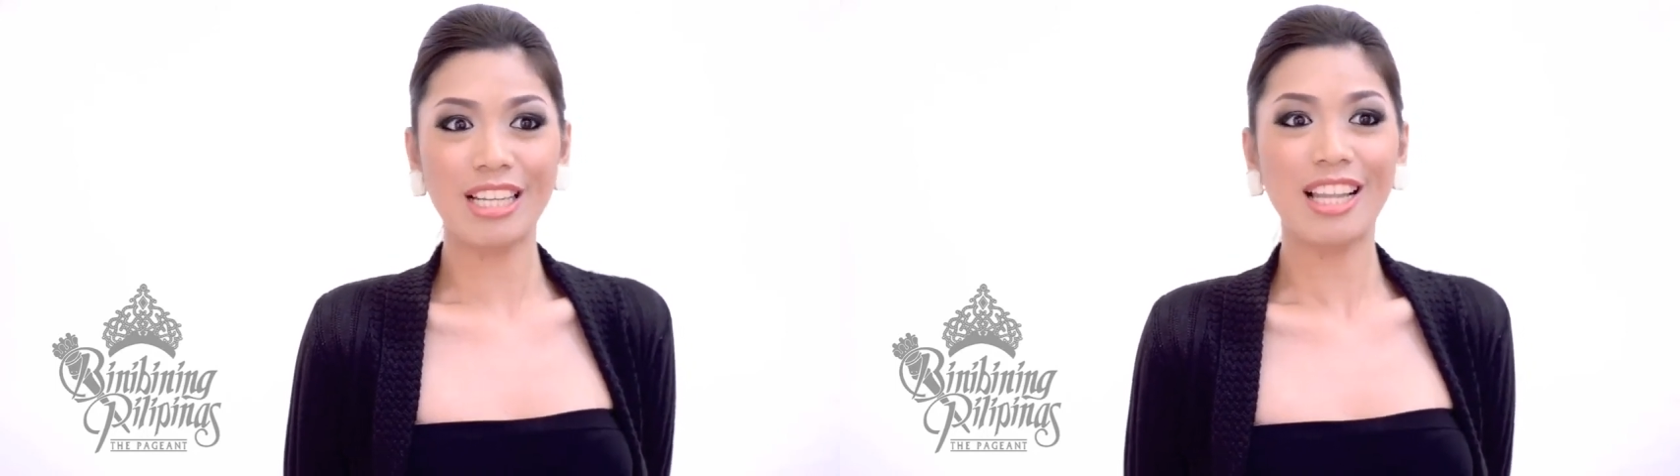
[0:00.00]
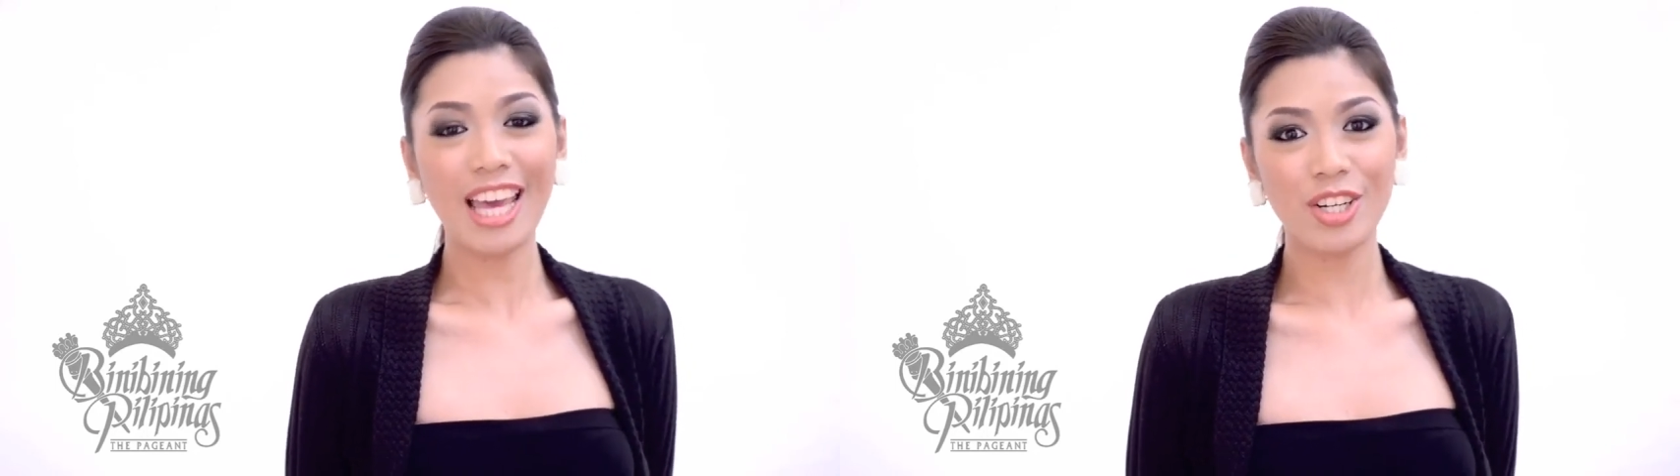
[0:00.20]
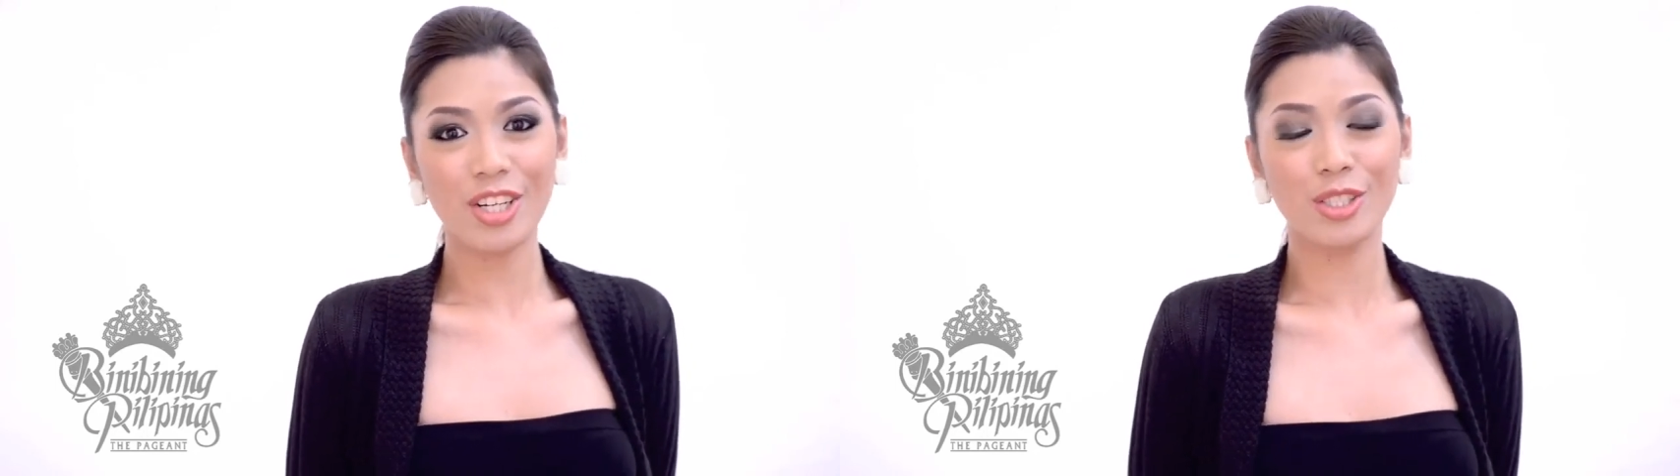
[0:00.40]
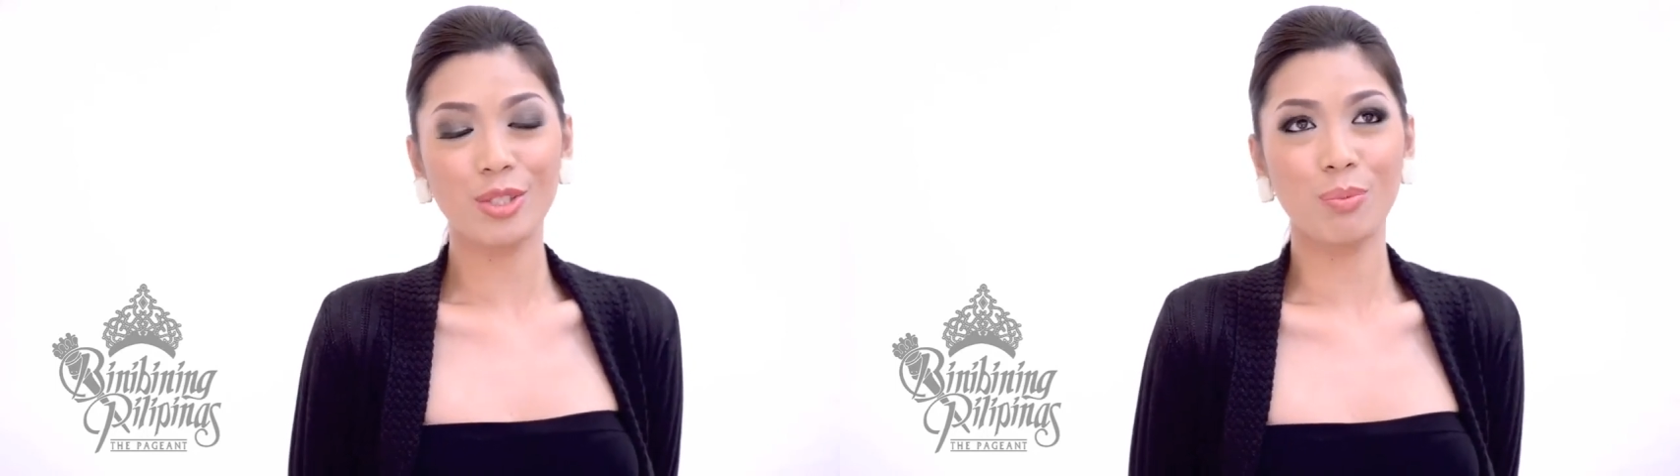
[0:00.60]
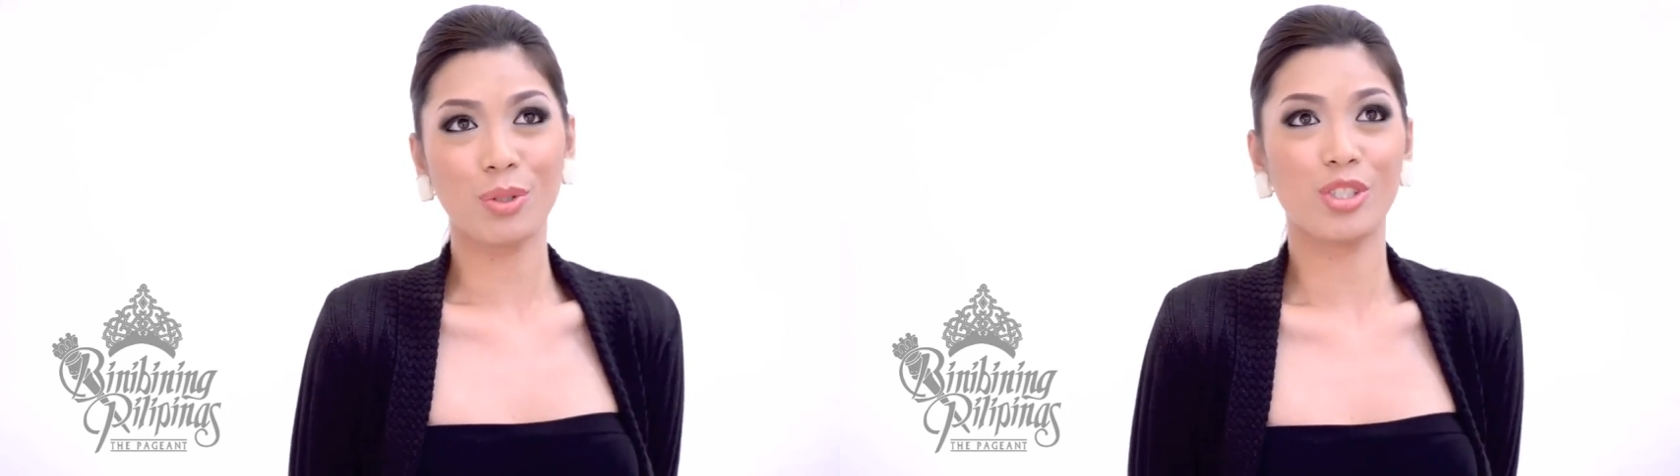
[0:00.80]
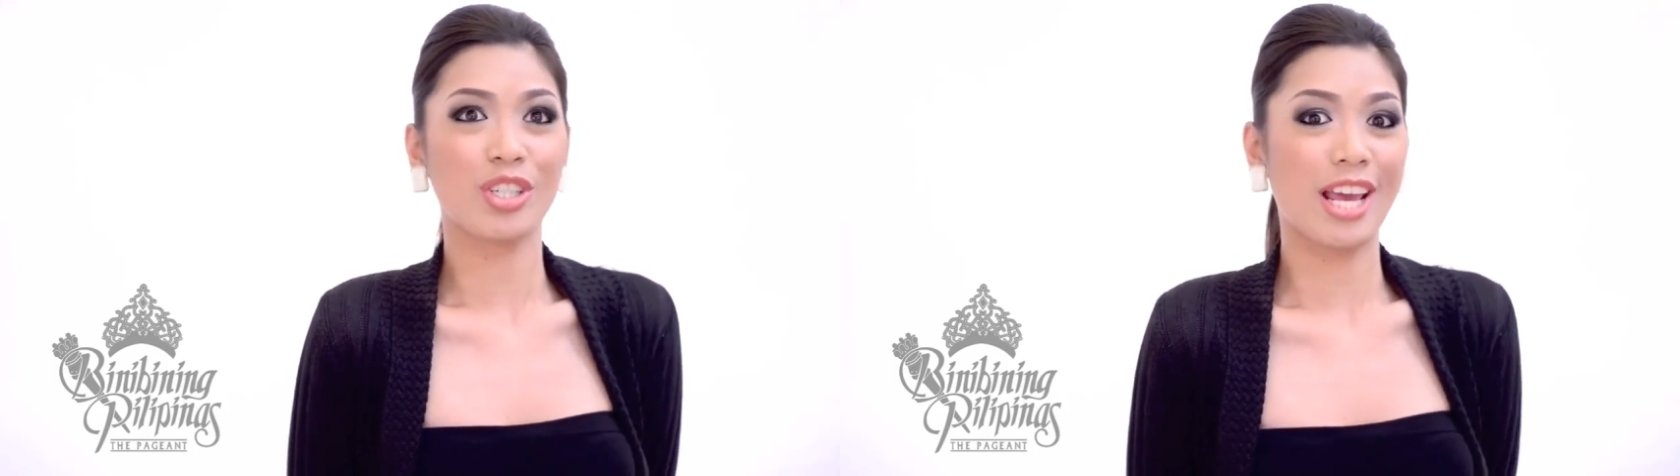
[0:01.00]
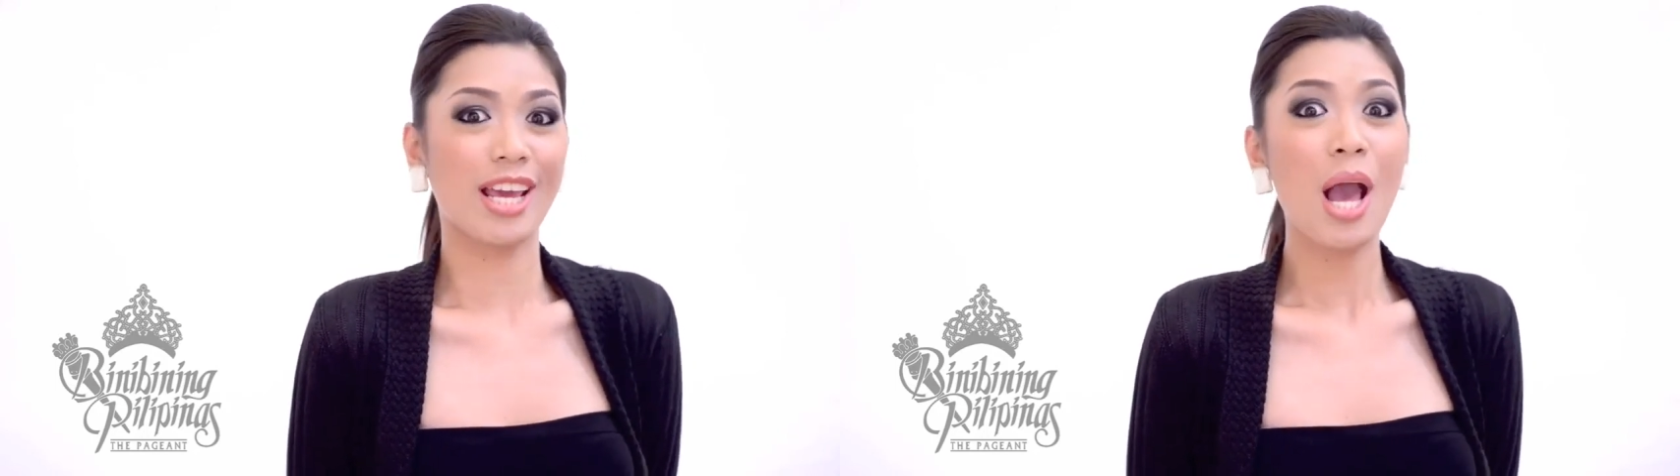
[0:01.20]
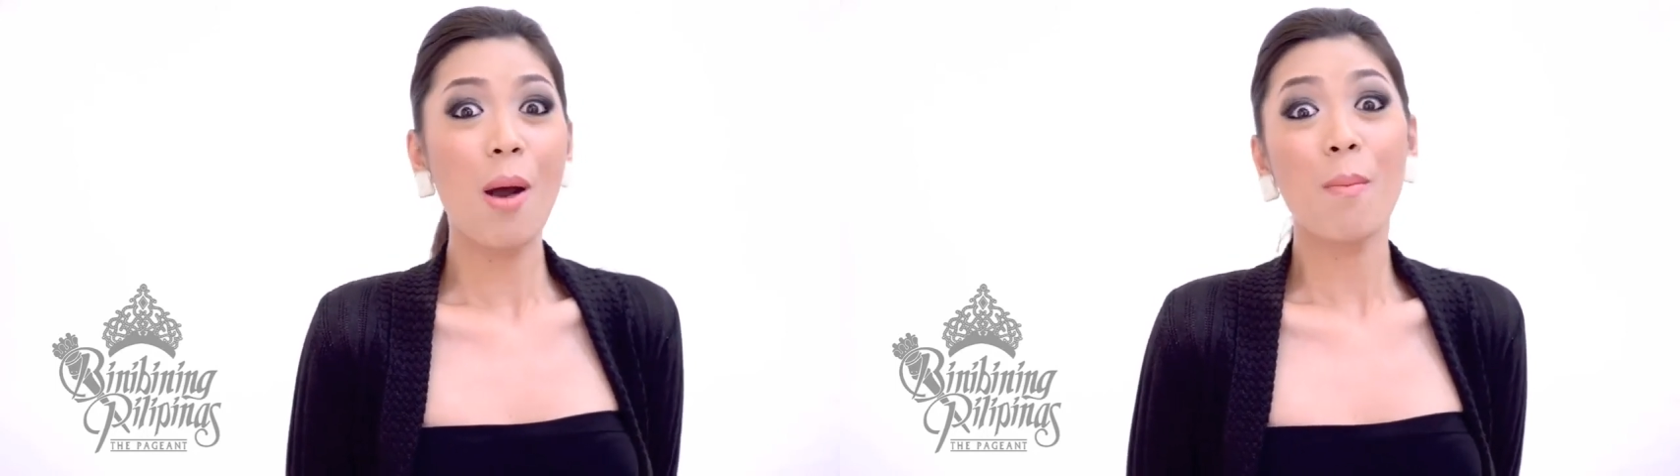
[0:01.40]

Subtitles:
like her to portray